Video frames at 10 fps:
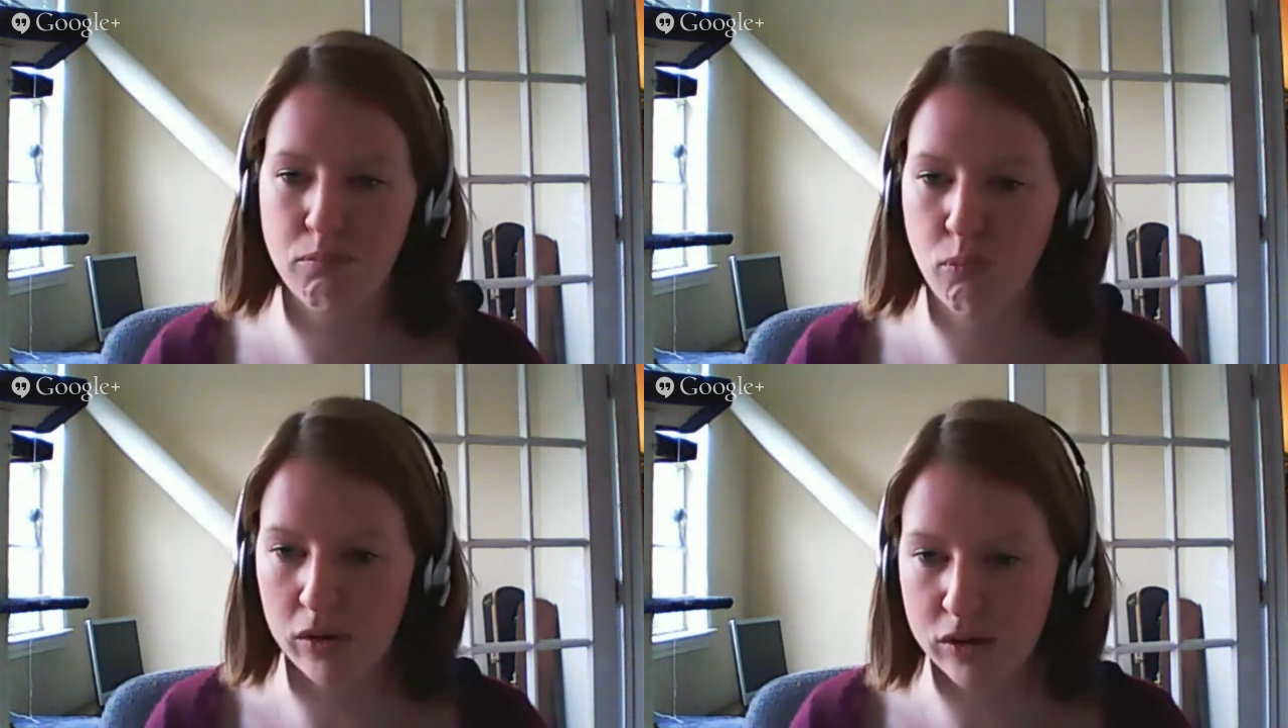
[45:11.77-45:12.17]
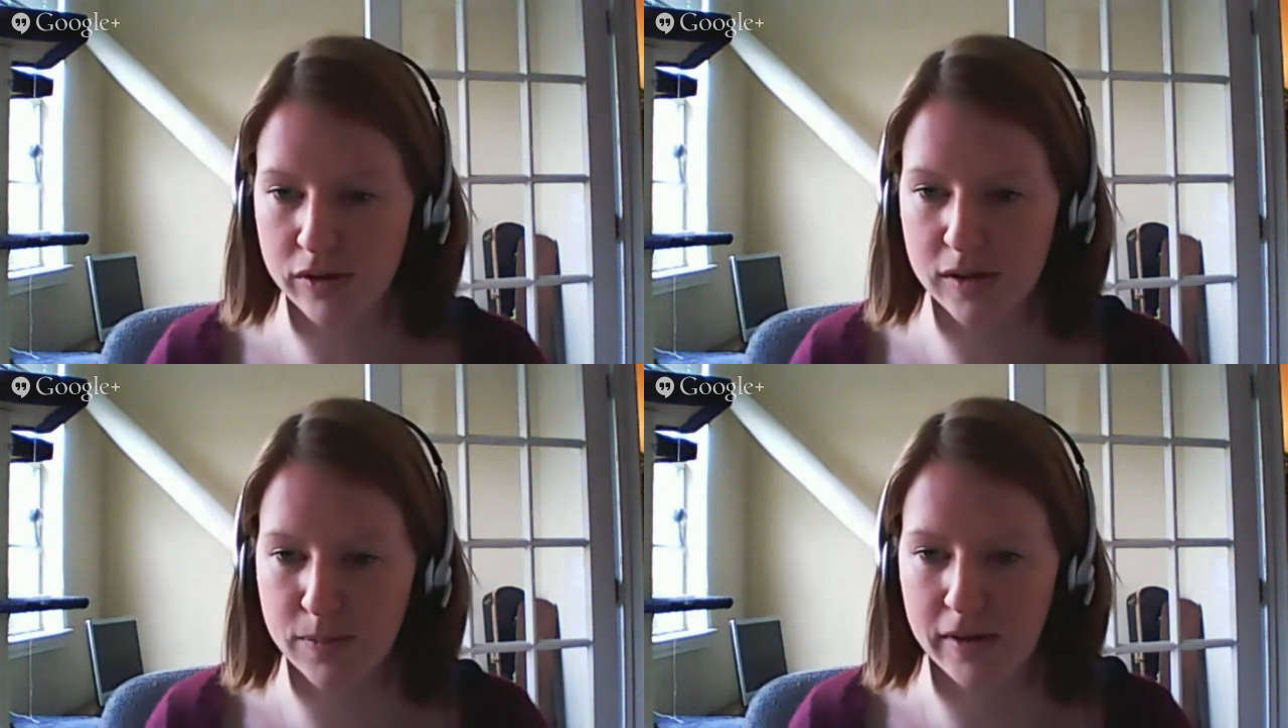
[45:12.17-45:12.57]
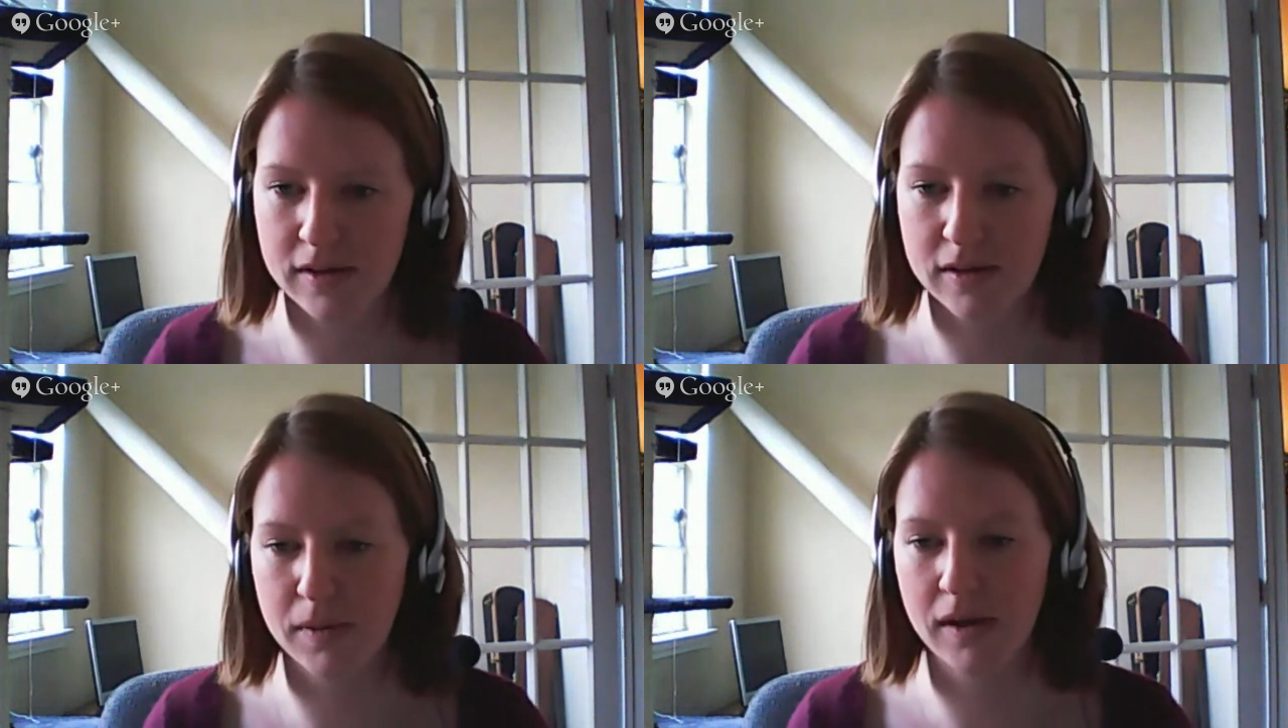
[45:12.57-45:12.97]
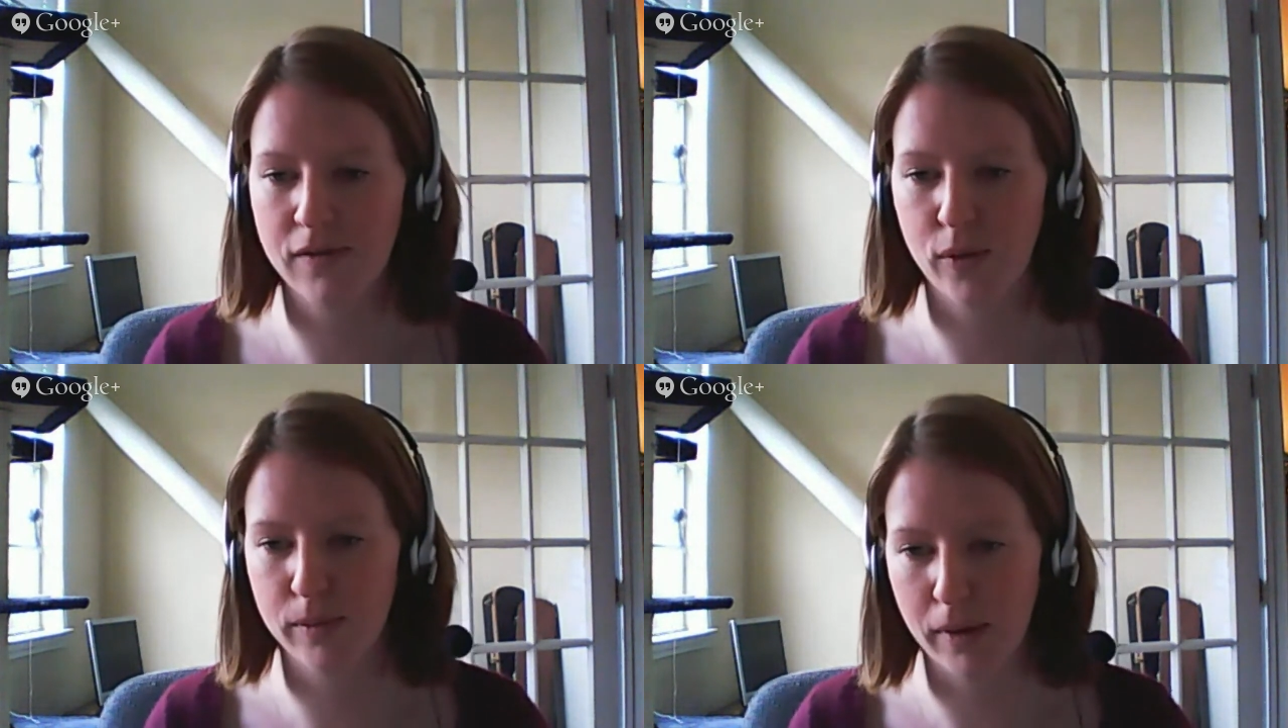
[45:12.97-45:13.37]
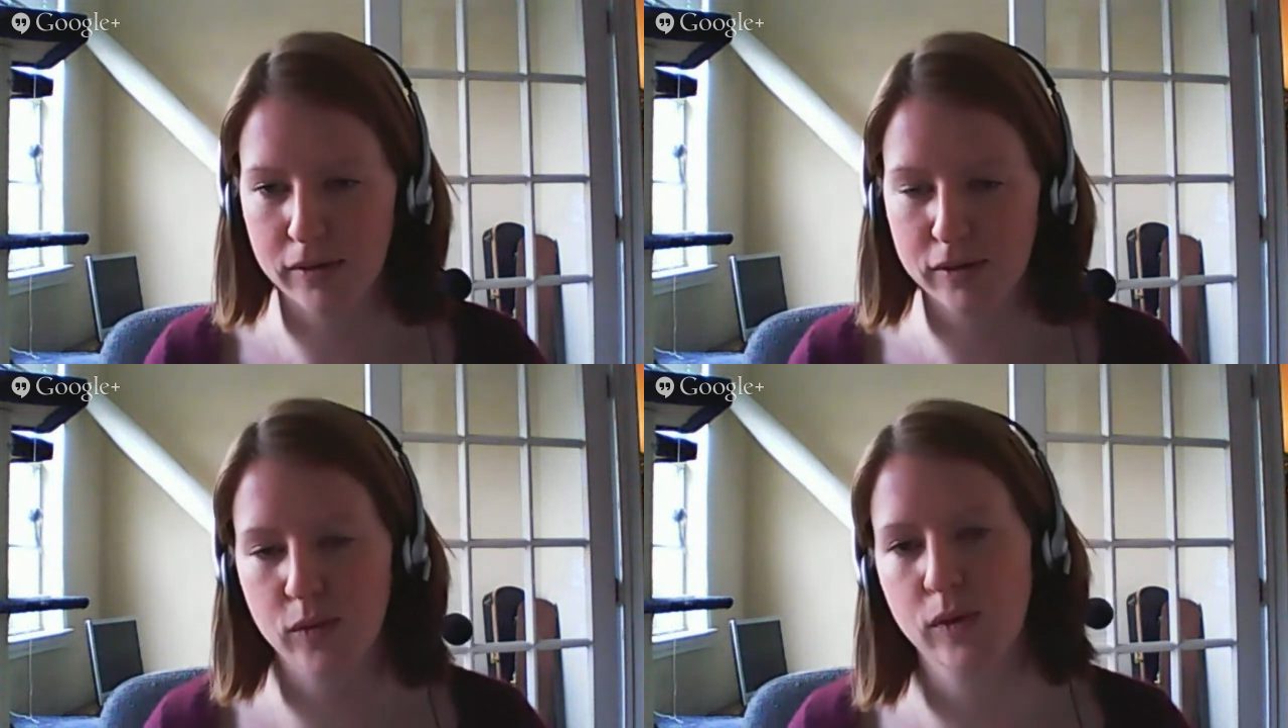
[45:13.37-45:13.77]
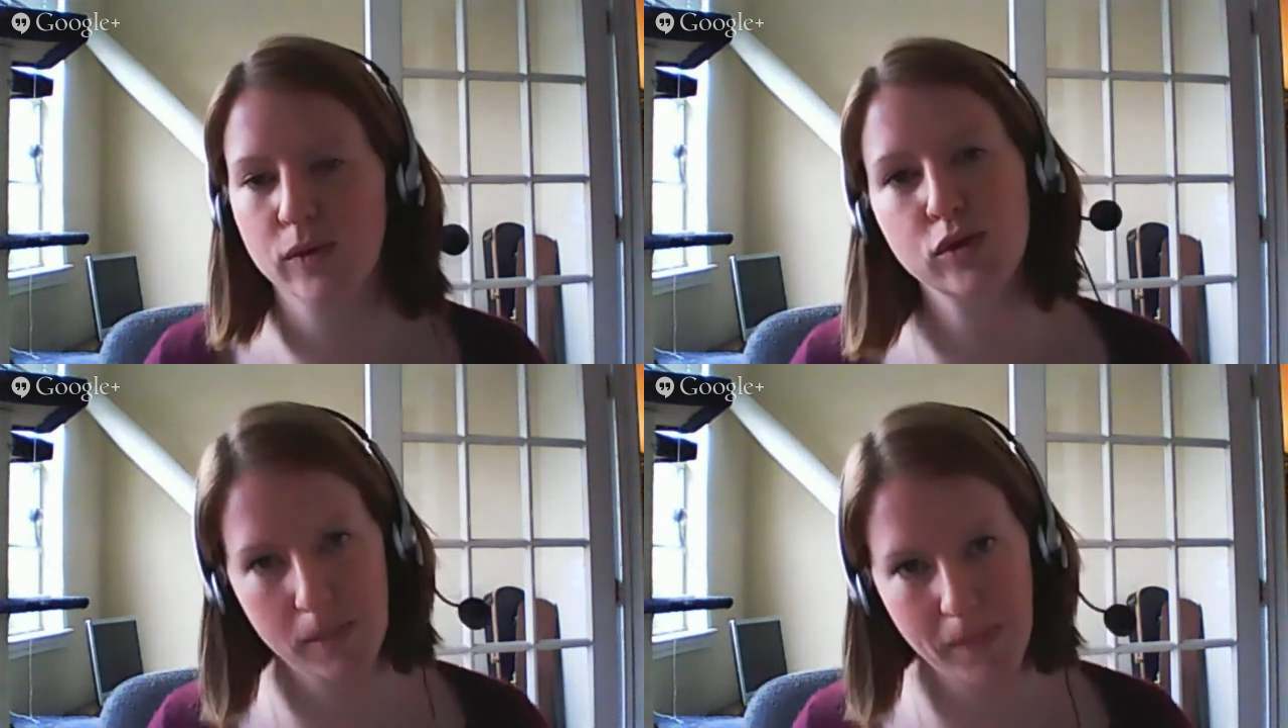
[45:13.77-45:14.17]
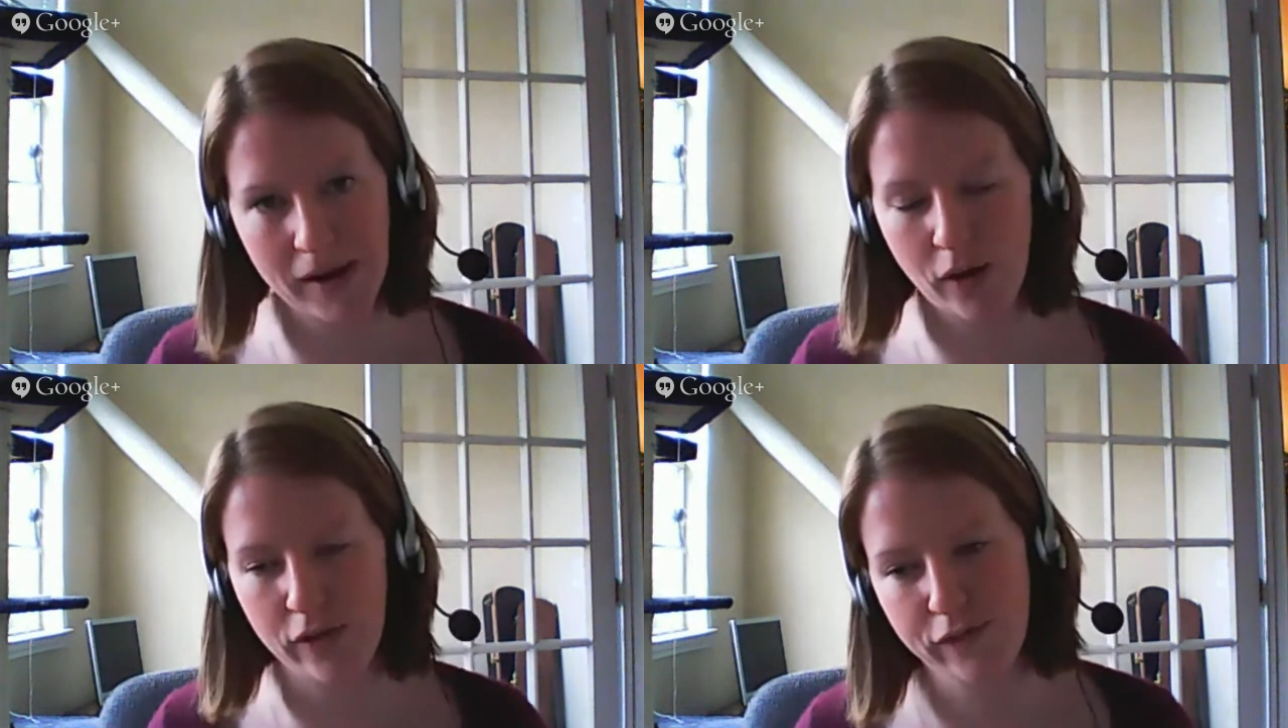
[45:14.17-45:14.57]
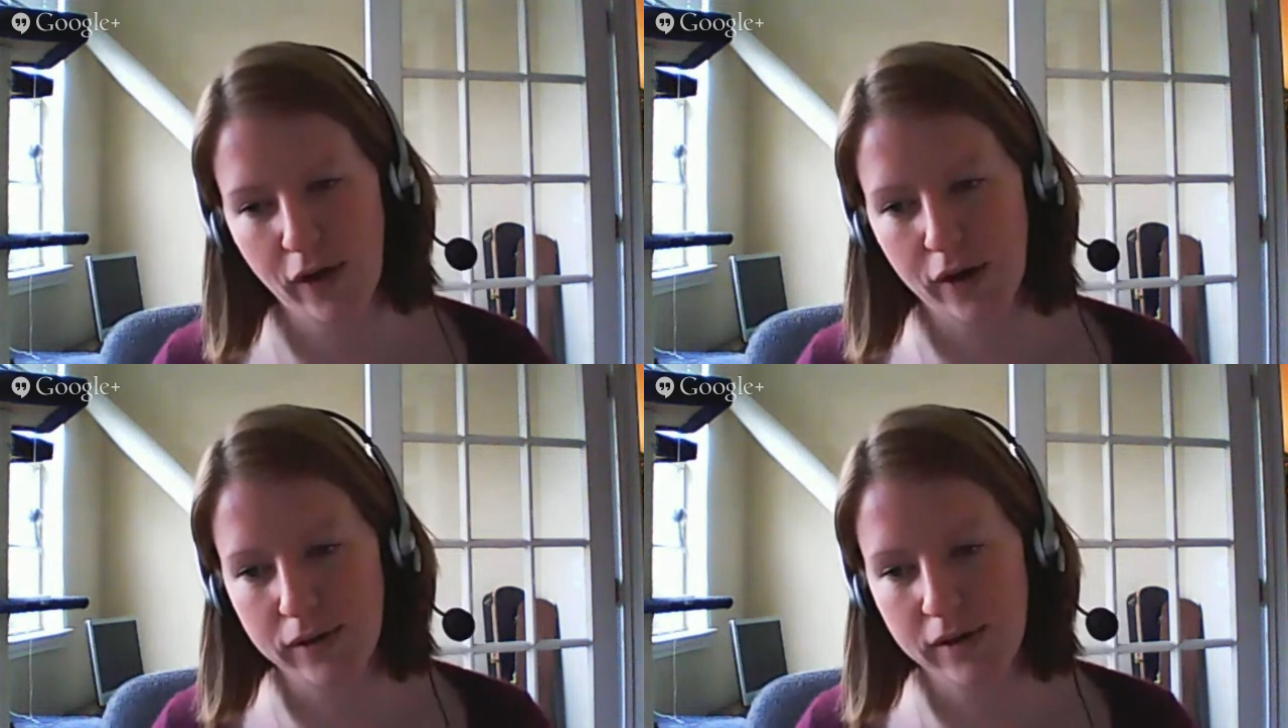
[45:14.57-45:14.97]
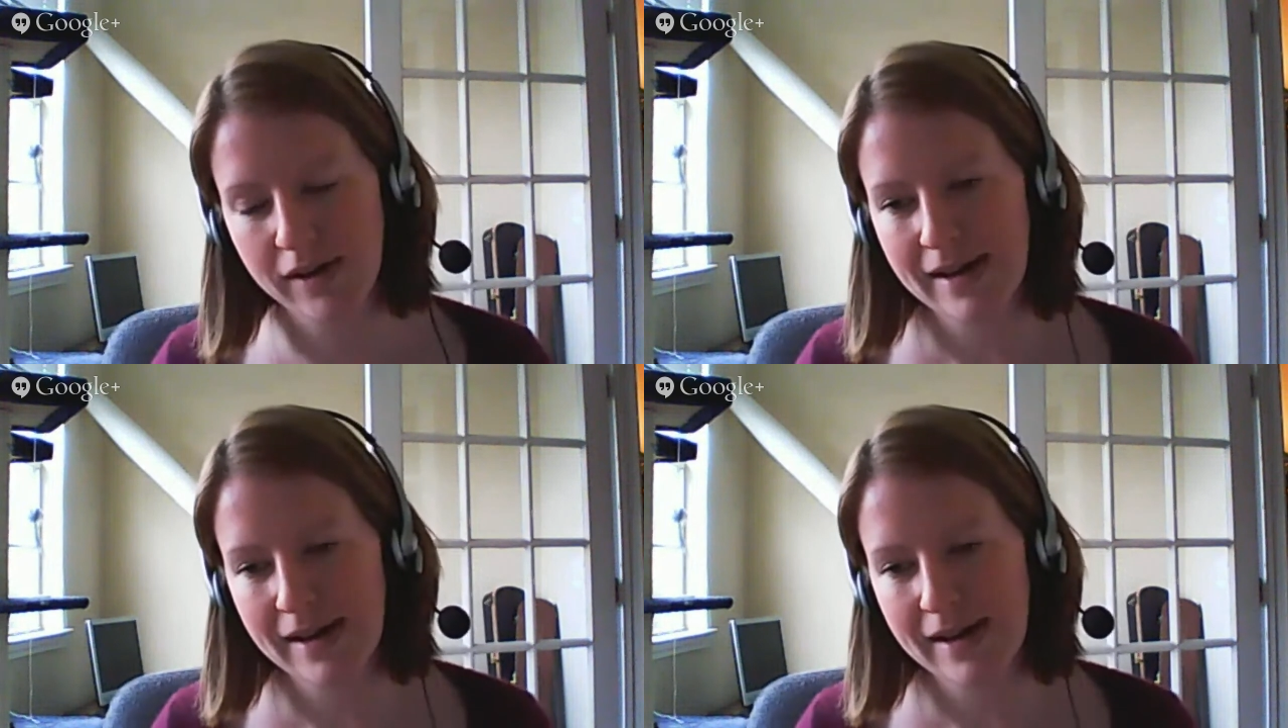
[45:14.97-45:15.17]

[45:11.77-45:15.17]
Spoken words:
what's your experience being of Open Potion? And we'll talk about it on the phone.